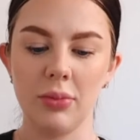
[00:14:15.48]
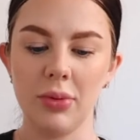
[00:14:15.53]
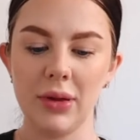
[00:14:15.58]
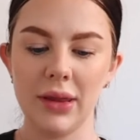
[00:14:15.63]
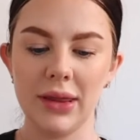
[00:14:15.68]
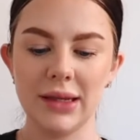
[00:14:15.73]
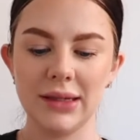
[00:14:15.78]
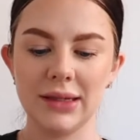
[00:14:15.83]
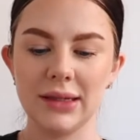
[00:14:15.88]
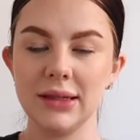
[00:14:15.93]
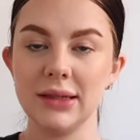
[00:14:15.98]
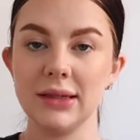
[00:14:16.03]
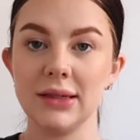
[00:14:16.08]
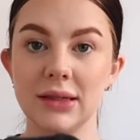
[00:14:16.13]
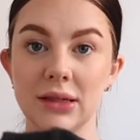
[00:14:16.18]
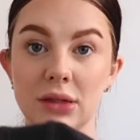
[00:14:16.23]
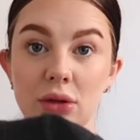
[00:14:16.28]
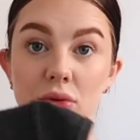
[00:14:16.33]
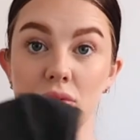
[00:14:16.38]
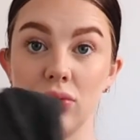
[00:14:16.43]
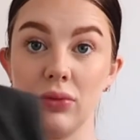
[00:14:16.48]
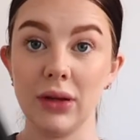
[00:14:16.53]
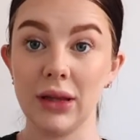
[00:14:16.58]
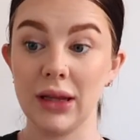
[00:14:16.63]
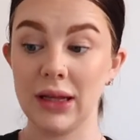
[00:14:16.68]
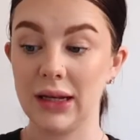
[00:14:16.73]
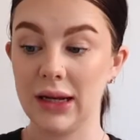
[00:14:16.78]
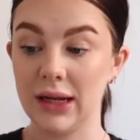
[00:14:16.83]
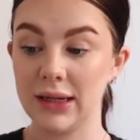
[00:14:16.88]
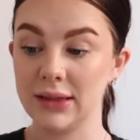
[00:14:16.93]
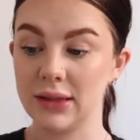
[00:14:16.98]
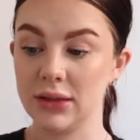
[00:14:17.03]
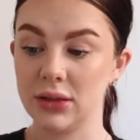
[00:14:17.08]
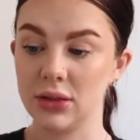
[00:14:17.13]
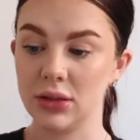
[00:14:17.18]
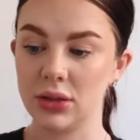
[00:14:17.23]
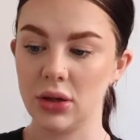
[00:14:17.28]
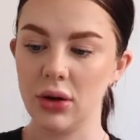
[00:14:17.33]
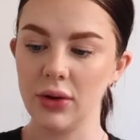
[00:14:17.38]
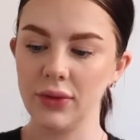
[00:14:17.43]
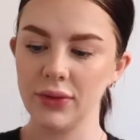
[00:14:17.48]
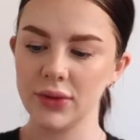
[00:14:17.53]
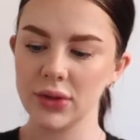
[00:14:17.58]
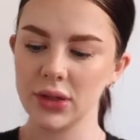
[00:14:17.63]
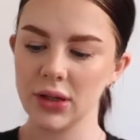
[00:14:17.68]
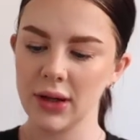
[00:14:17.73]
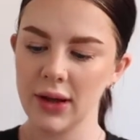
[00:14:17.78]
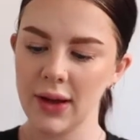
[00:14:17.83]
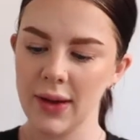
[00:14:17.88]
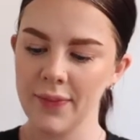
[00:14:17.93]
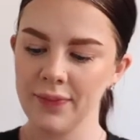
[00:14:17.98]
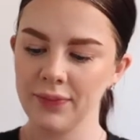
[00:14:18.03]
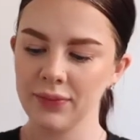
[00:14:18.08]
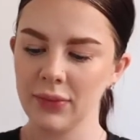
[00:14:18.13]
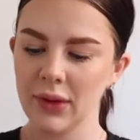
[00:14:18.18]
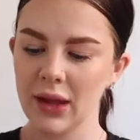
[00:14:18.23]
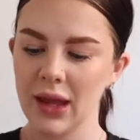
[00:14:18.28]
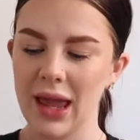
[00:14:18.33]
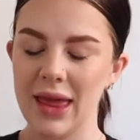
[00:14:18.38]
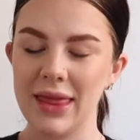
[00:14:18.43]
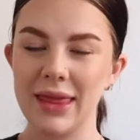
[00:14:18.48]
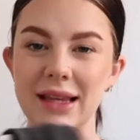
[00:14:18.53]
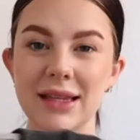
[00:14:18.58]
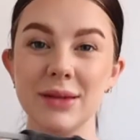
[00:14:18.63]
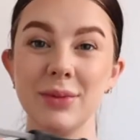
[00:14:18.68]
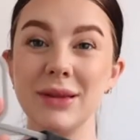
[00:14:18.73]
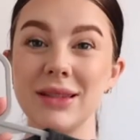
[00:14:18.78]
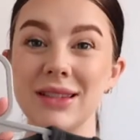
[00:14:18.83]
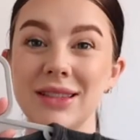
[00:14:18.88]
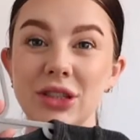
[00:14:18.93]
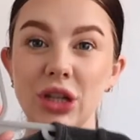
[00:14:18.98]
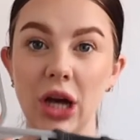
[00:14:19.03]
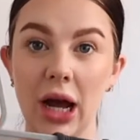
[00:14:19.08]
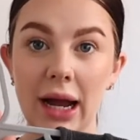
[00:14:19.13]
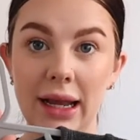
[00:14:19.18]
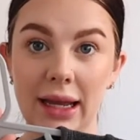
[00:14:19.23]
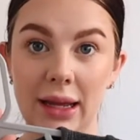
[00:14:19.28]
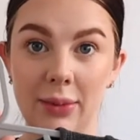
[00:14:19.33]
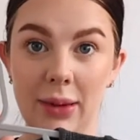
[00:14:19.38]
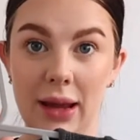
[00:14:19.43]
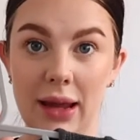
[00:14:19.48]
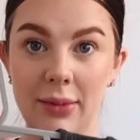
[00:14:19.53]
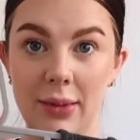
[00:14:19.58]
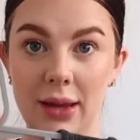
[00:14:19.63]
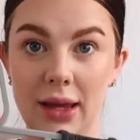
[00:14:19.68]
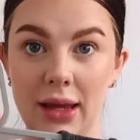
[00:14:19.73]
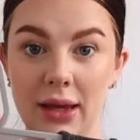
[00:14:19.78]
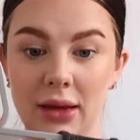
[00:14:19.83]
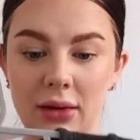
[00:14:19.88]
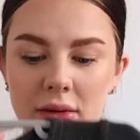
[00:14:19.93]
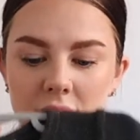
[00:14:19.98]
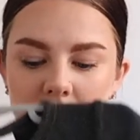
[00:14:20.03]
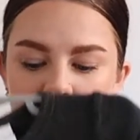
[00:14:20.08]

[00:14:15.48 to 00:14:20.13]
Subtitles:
but this is still really nice and soft. And this one's a tiny baby,